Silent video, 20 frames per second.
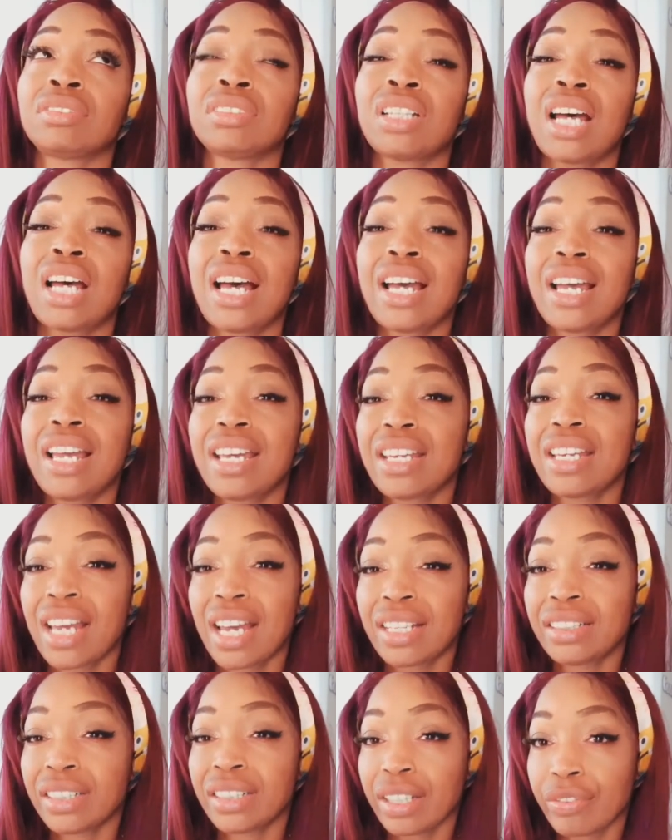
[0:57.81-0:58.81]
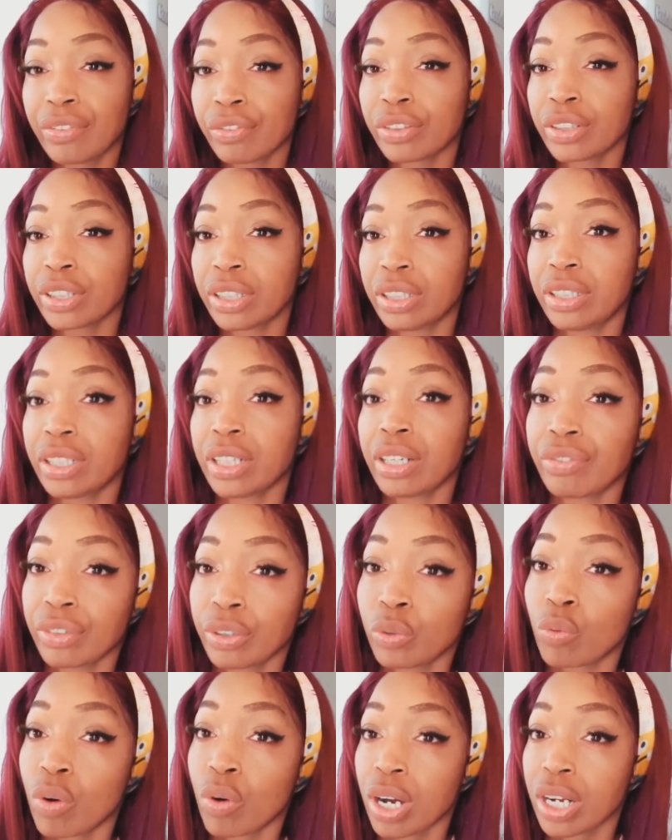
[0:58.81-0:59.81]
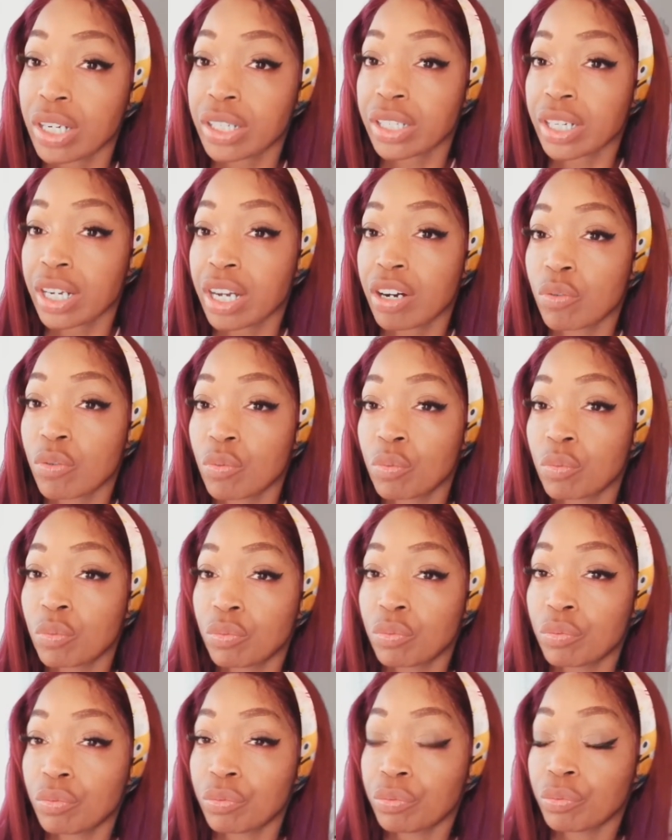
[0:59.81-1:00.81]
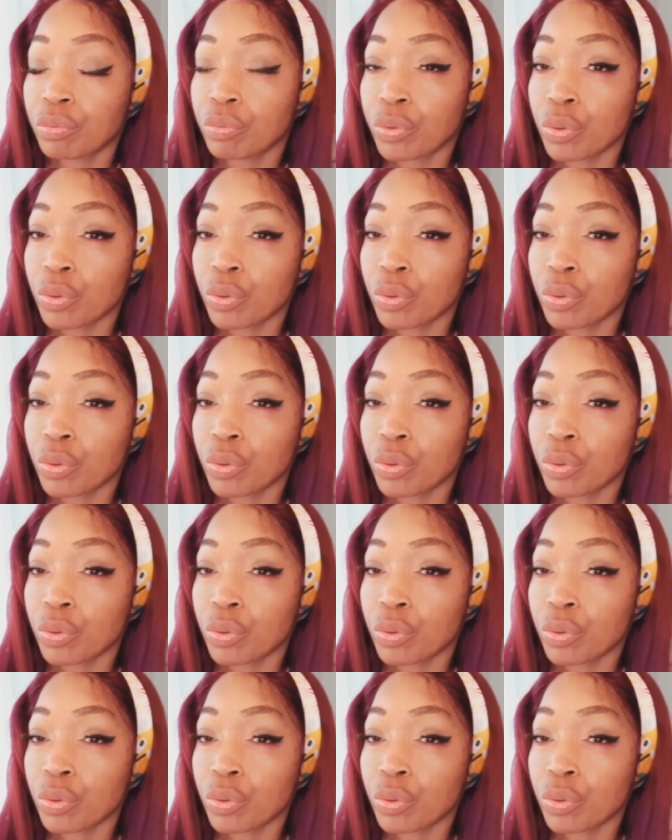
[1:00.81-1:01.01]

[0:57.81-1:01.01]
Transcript: I definitely watch out for